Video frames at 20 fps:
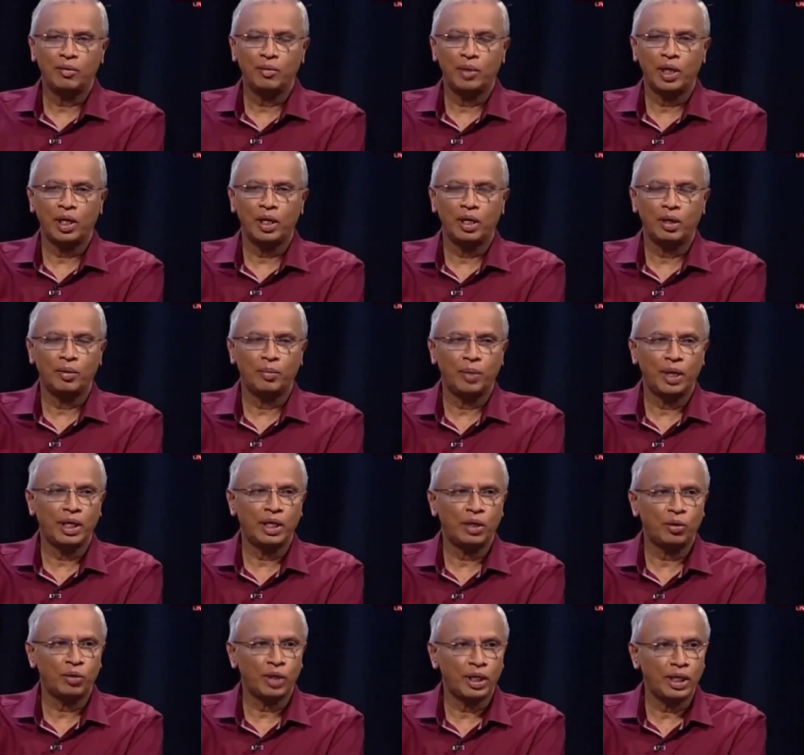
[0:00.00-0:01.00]

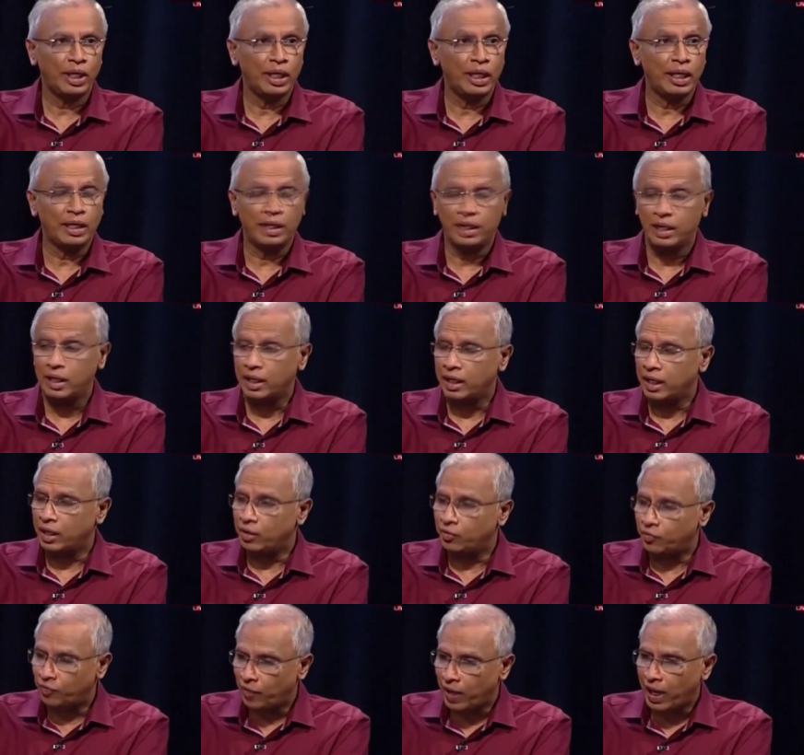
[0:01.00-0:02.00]
went out and did it.
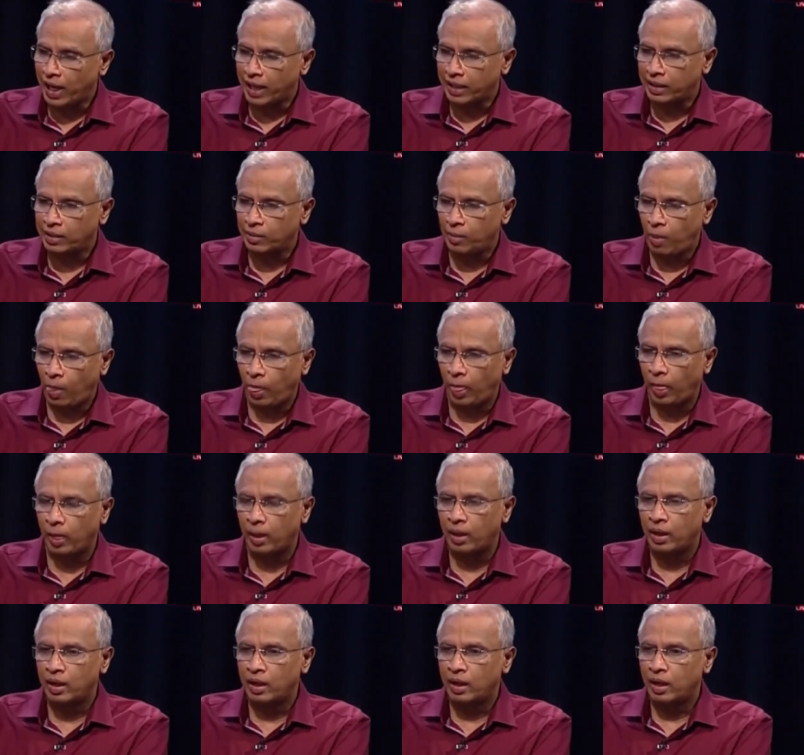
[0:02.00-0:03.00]
In fact,
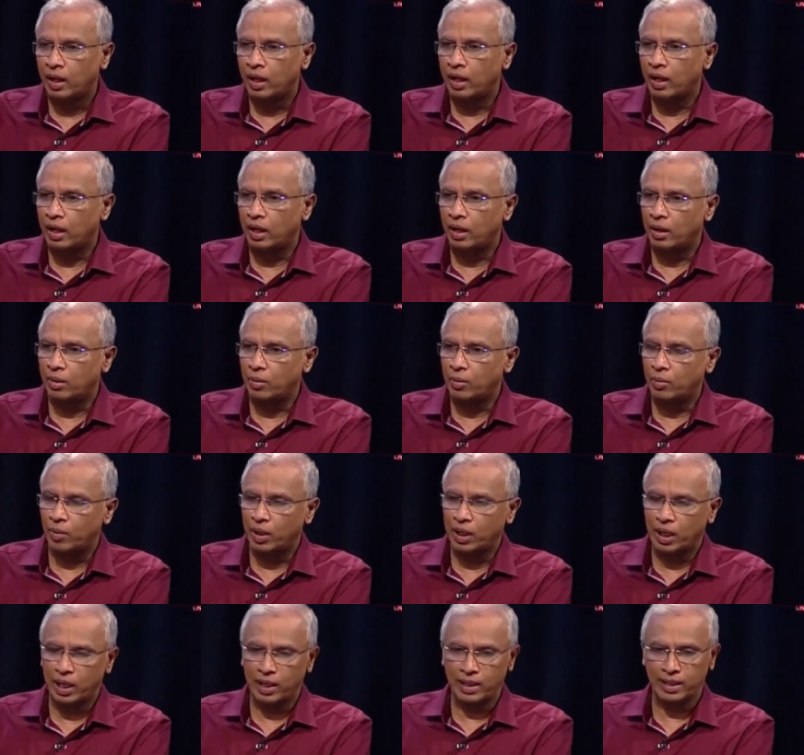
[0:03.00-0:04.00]

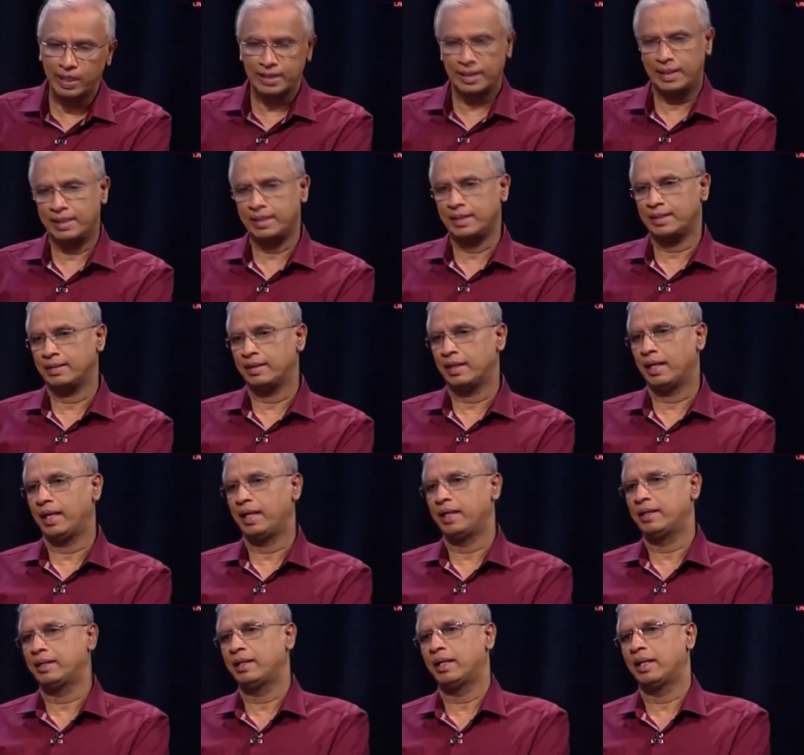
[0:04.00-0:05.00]
what Harini says is
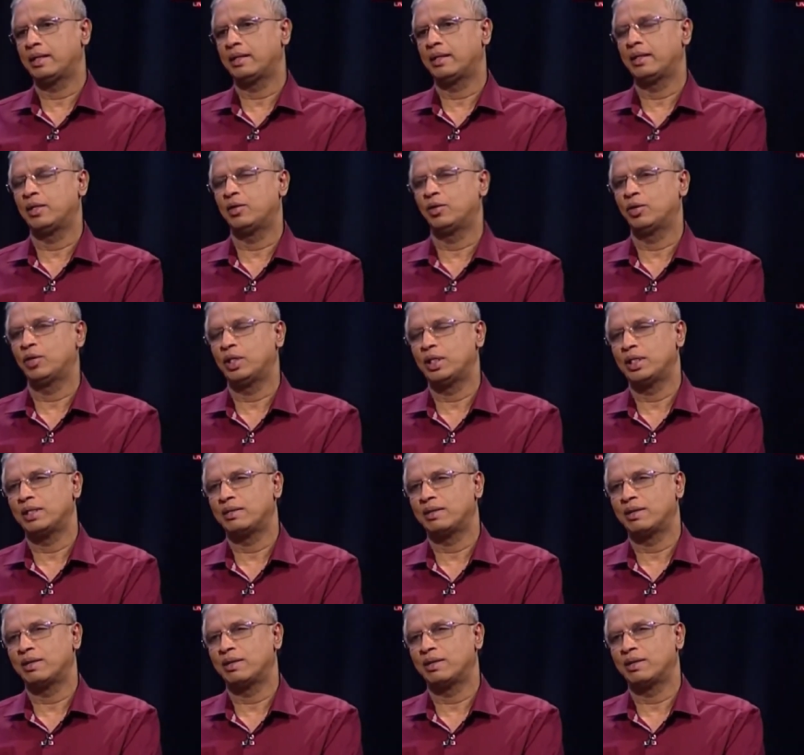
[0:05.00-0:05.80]
right, that, you know, the